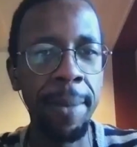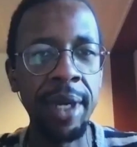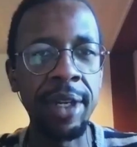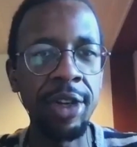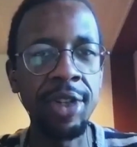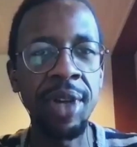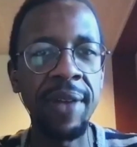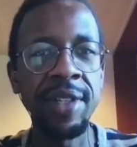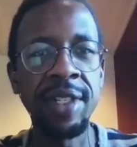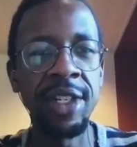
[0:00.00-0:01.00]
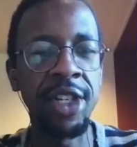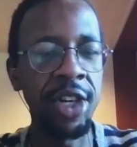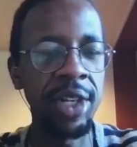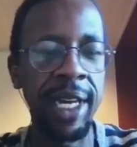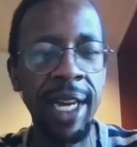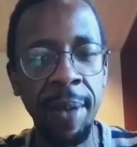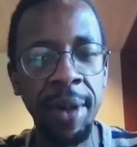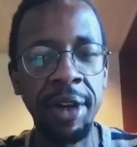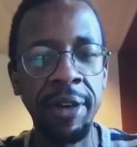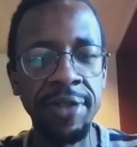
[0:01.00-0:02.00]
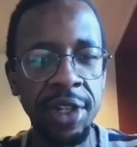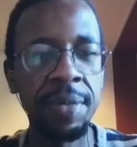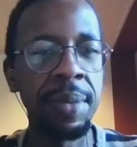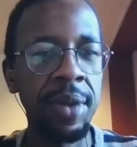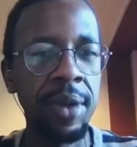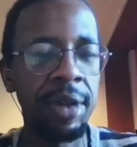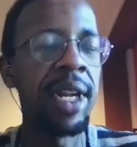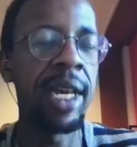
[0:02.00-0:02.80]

but you also have this internal dynamic of certain people